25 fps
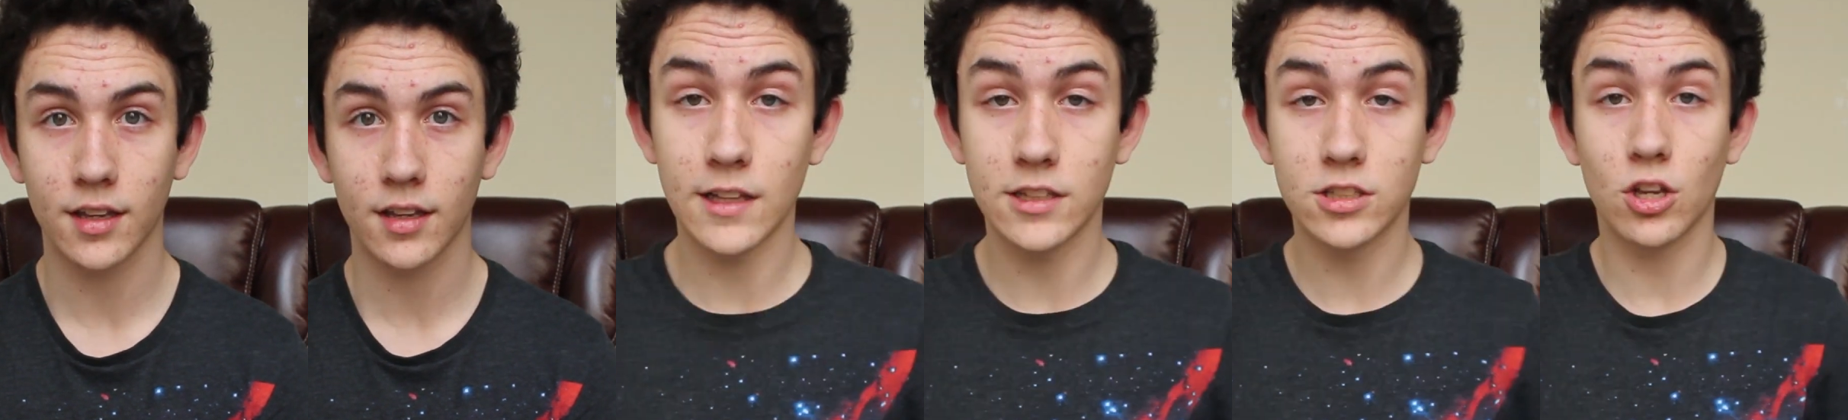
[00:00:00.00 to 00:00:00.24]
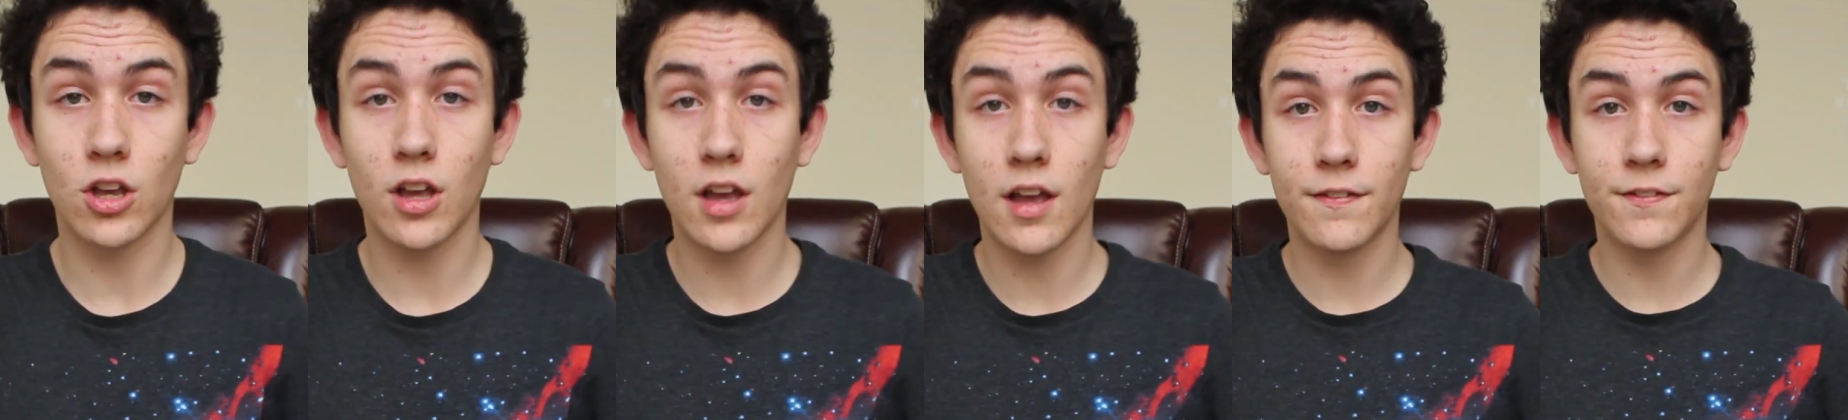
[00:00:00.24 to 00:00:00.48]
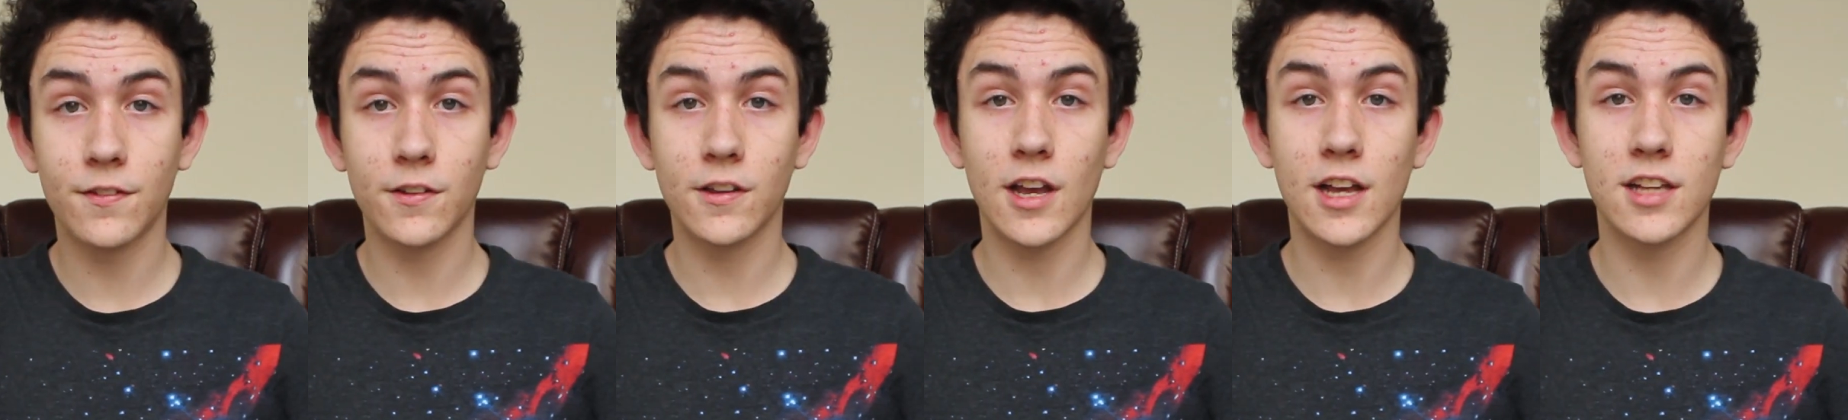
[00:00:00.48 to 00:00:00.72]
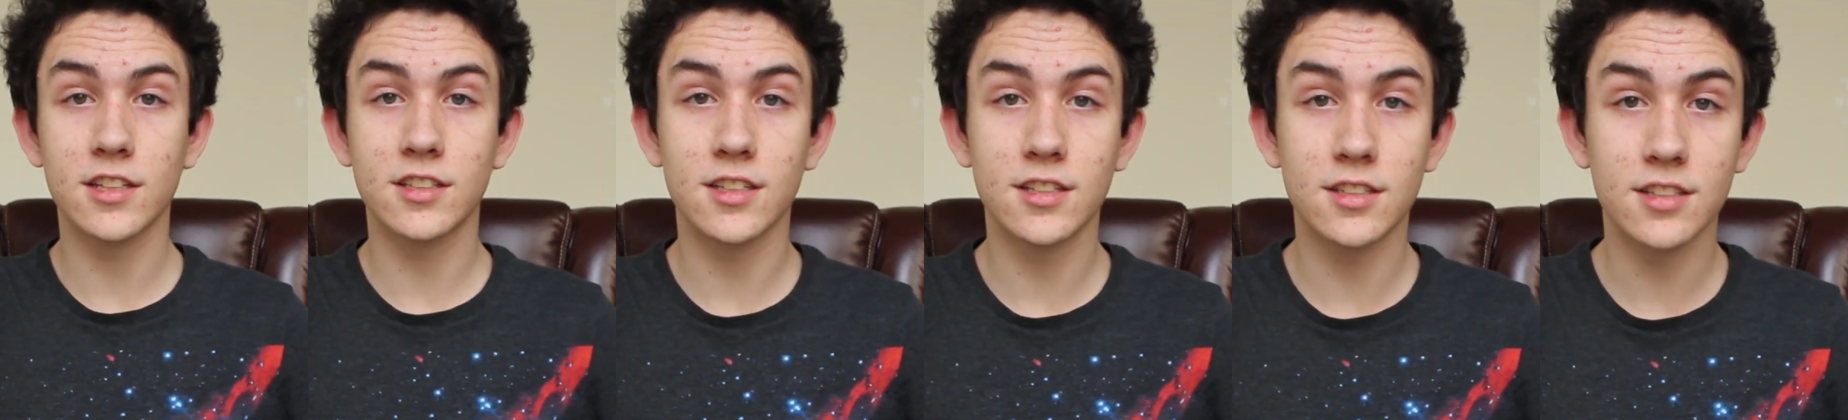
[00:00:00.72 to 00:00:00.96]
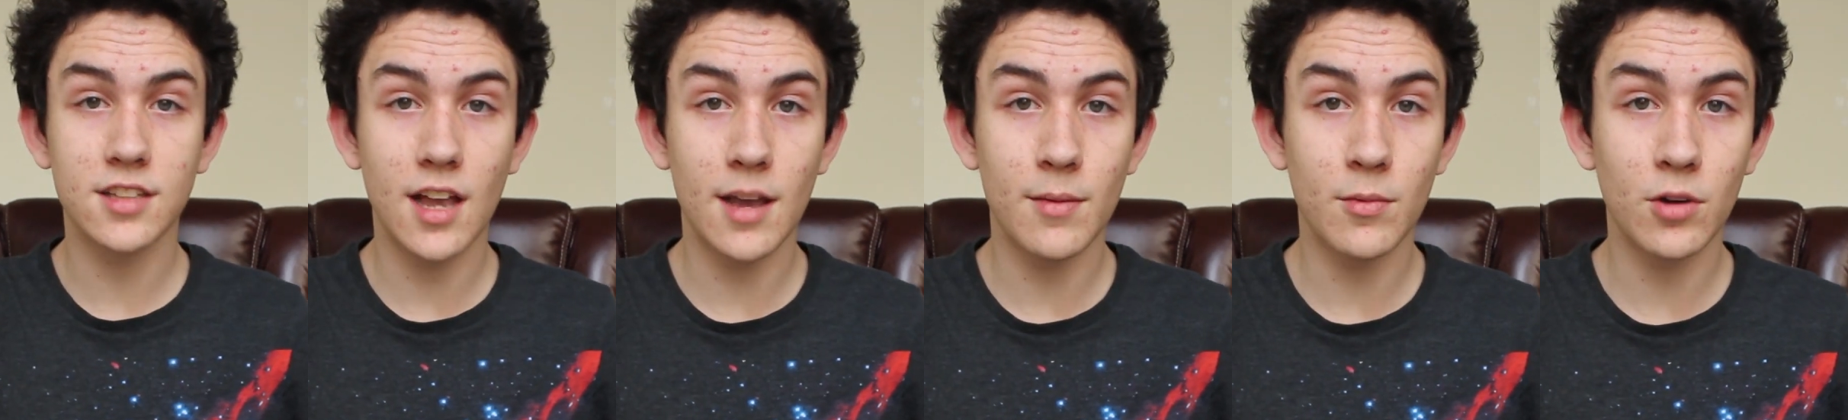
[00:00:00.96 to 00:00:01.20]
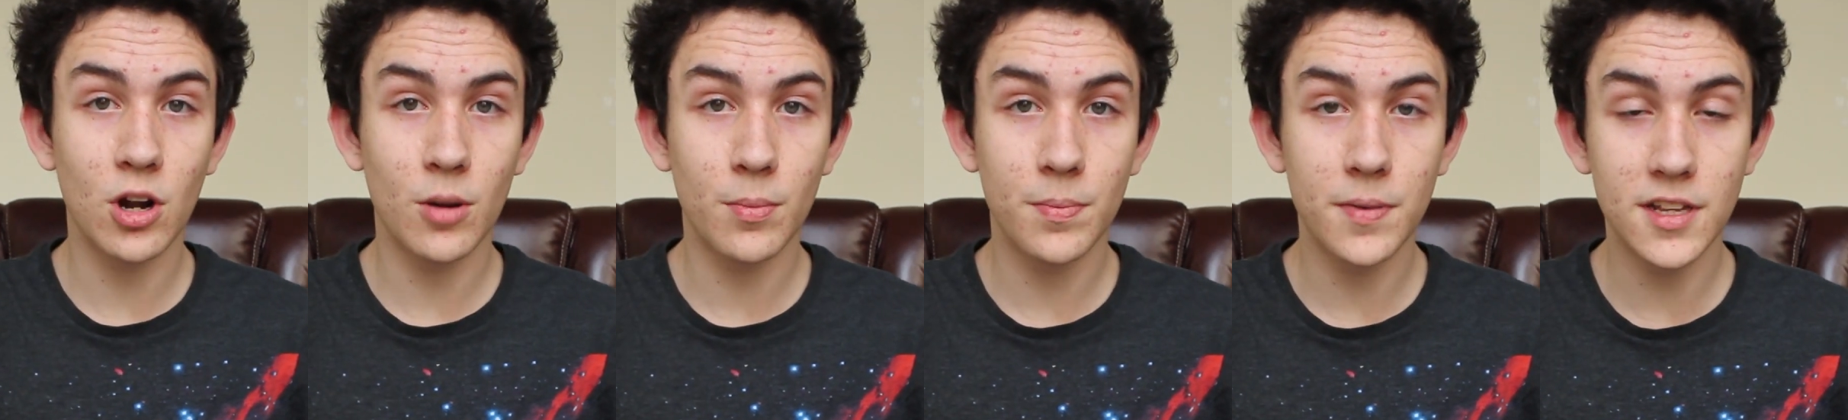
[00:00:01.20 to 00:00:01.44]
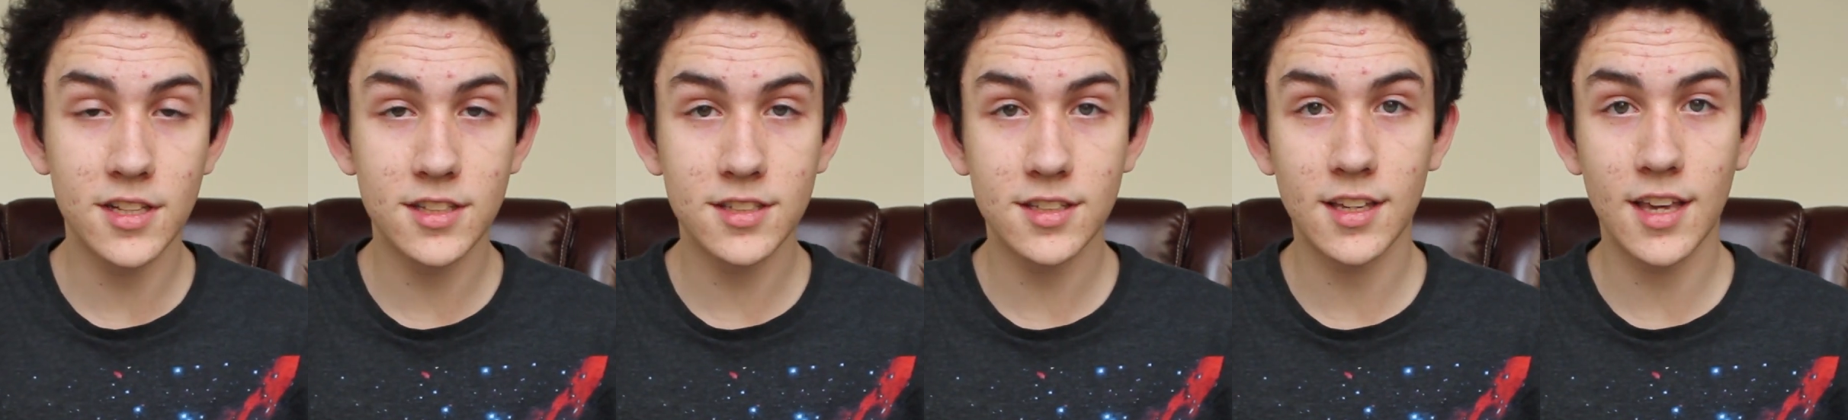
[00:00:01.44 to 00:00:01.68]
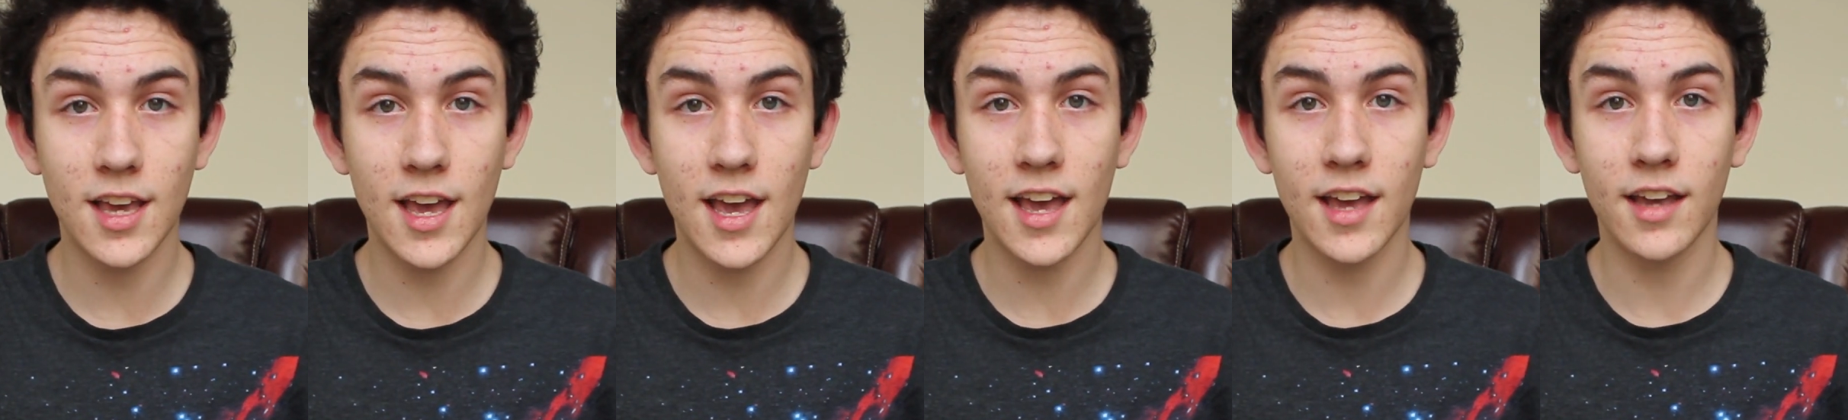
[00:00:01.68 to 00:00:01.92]
That's all I have for you guys this time in our
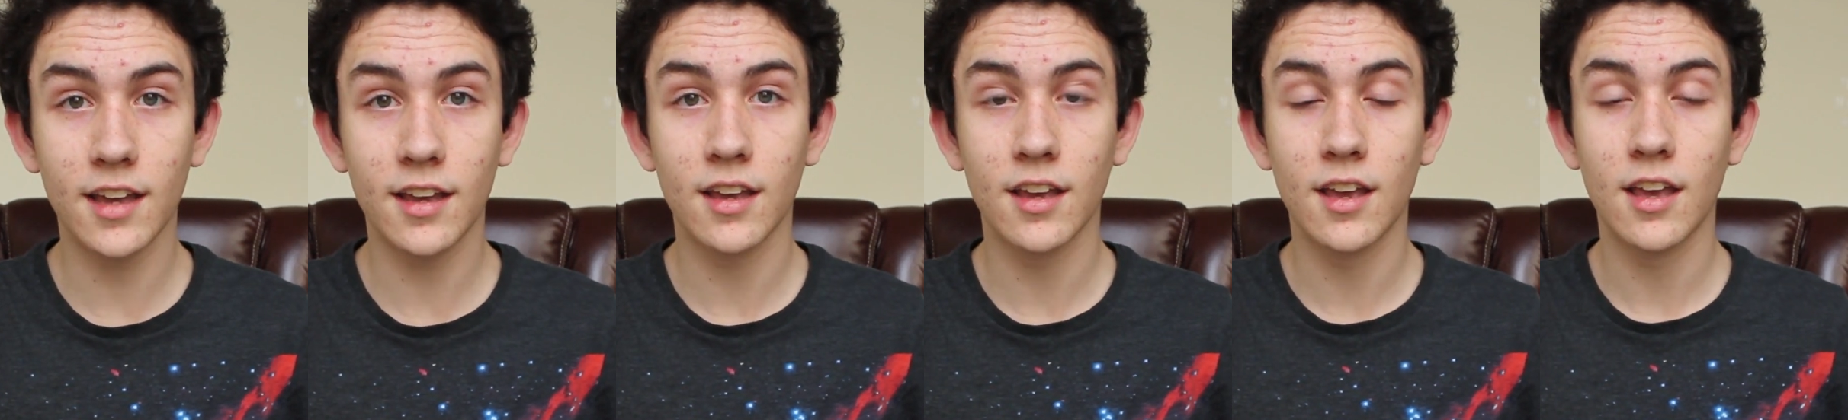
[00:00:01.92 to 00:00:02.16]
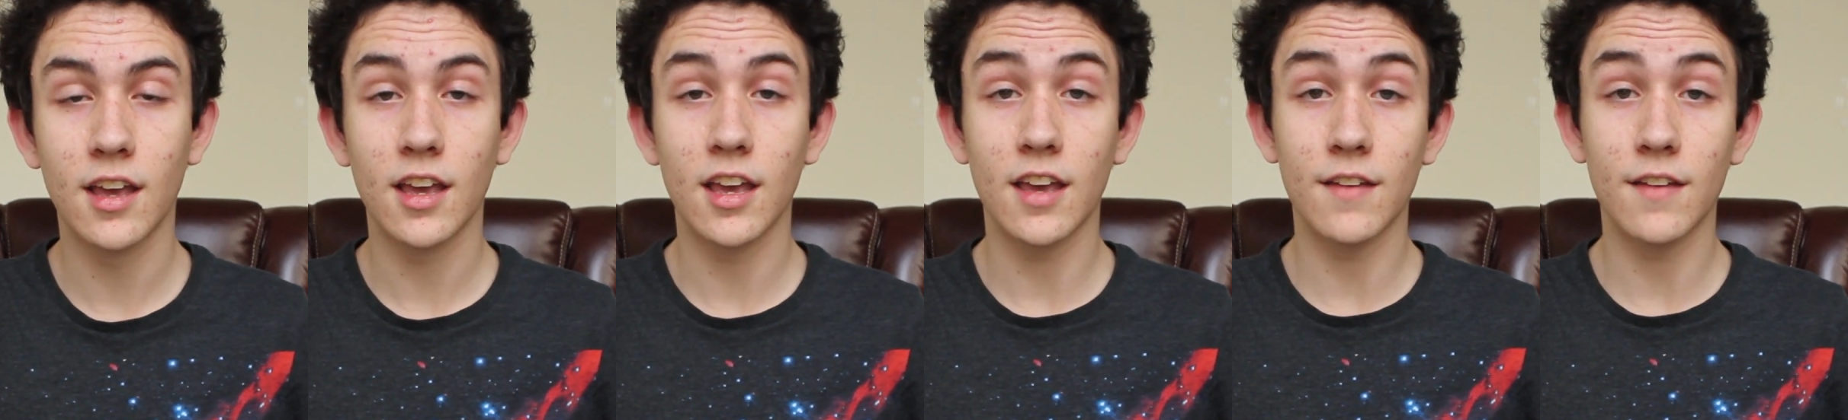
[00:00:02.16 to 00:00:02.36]
Pizza Gang.